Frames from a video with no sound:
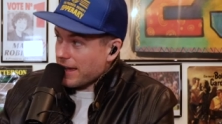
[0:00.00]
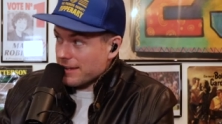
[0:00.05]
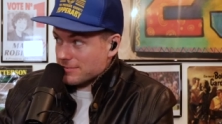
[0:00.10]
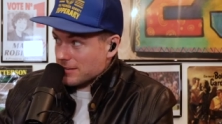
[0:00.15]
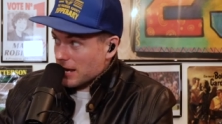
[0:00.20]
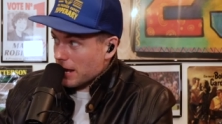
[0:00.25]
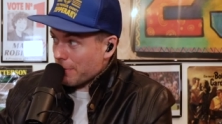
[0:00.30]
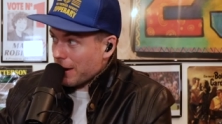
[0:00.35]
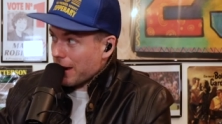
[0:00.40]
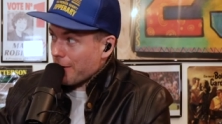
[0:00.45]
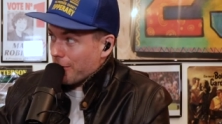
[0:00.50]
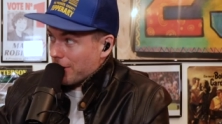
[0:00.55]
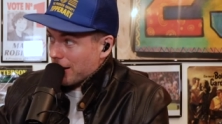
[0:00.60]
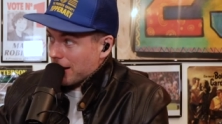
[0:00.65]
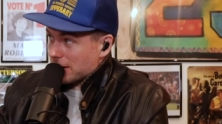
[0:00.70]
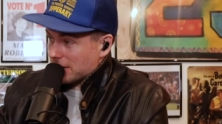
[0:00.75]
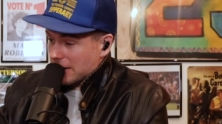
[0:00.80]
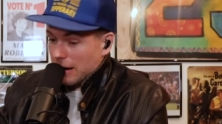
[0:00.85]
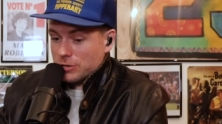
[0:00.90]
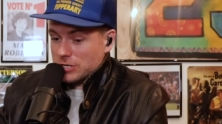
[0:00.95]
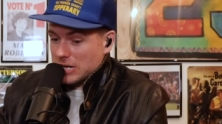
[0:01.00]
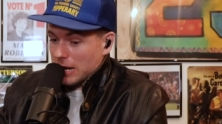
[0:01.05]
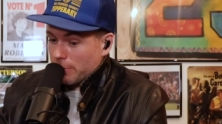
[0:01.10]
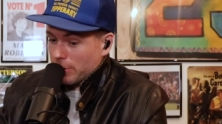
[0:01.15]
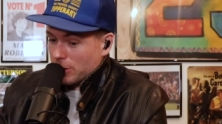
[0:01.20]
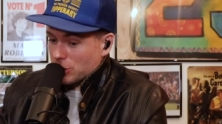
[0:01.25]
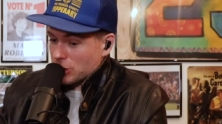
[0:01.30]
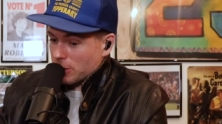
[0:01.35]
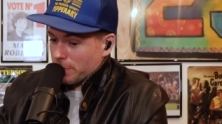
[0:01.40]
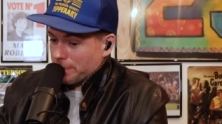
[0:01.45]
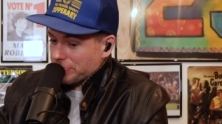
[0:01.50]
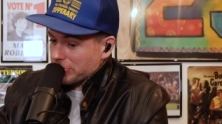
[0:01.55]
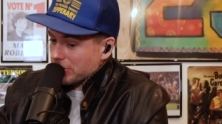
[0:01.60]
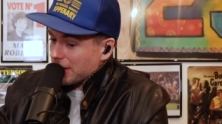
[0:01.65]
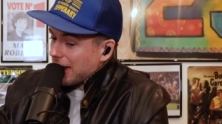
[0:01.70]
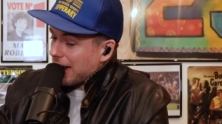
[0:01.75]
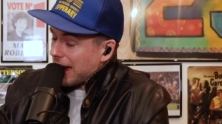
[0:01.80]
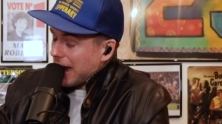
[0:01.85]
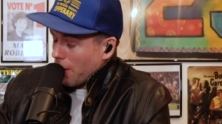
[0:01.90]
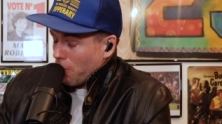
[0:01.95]
Last time I won the South Championship,
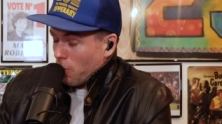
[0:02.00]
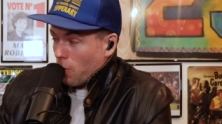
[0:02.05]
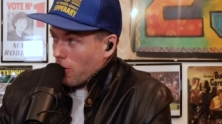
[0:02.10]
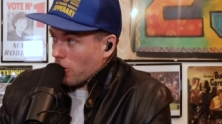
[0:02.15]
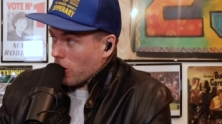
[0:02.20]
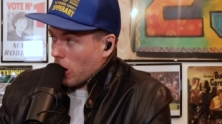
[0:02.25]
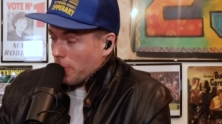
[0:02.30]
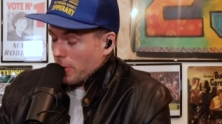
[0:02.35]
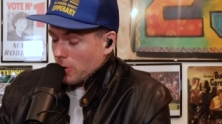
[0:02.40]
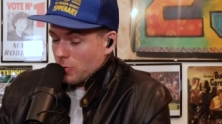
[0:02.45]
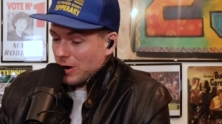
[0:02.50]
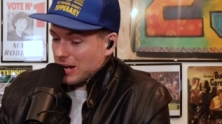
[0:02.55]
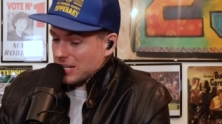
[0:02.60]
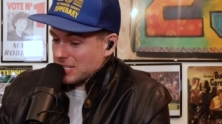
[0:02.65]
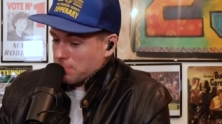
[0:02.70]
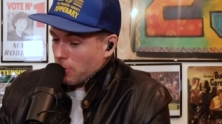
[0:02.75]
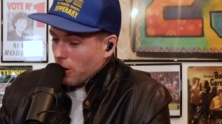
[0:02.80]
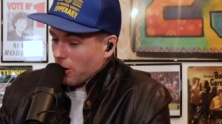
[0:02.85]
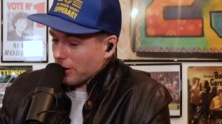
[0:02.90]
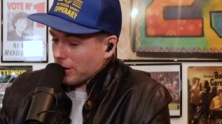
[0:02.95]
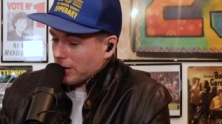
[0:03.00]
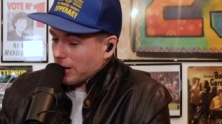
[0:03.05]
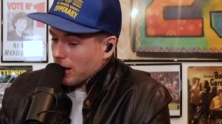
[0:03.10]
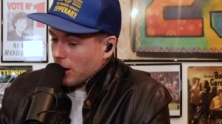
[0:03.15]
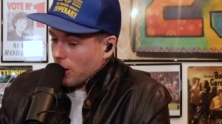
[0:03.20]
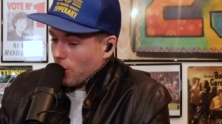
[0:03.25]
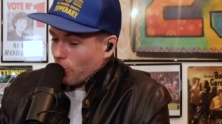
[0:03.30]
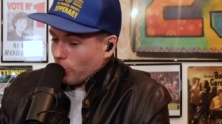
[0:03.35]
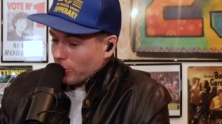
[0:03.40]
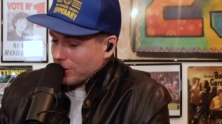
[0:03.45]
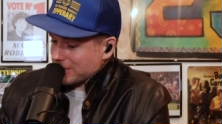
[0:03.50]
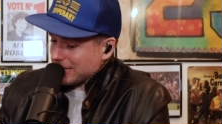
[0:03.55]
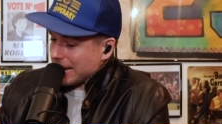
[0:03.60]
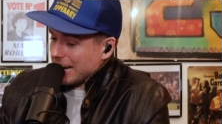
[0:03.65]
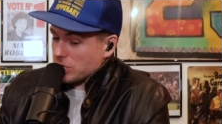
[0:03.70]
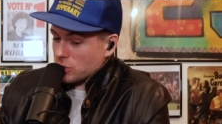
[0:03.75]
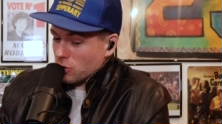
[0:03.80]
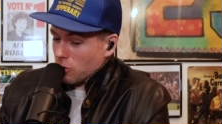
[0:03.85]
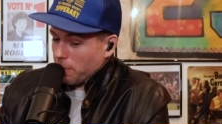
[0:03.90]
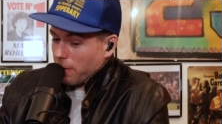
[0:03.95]
I woke up in Rossmock with a
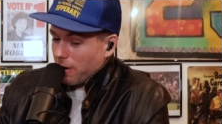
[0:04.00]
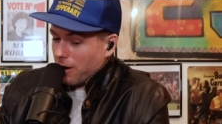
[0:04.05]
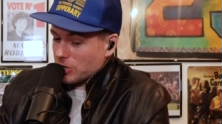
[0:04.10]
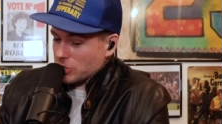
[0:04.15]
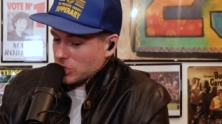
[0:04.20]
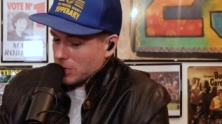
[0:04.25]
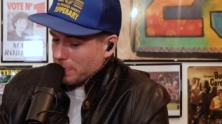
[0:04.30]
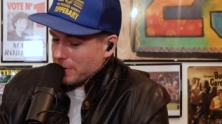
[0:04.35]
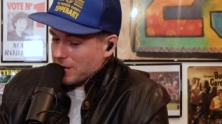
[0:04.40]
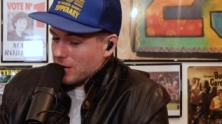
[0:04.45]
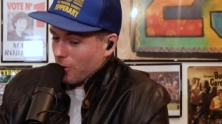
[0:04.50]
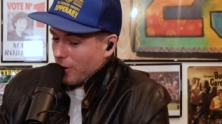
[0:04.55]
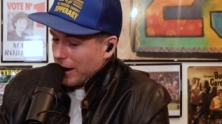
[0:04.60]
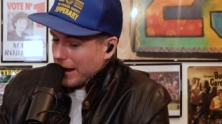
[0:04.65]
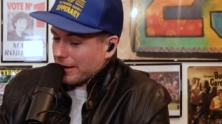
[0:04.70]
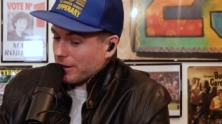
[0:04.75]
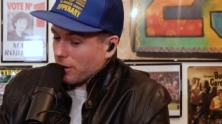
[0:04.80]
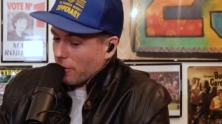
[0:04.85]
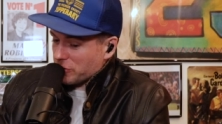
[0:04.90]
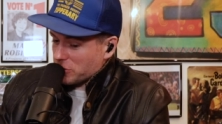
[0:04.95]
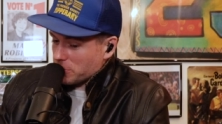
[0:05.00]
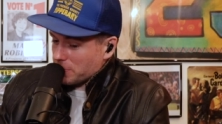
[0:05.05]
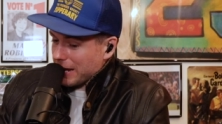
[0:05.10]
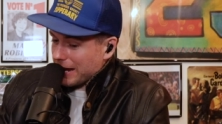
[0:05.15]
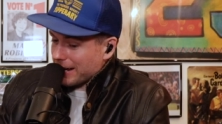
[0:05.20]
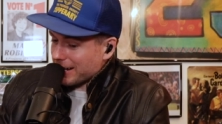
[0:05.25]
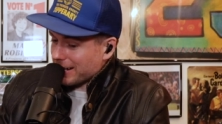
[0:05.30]
statue of Padre Pio handcuffed to my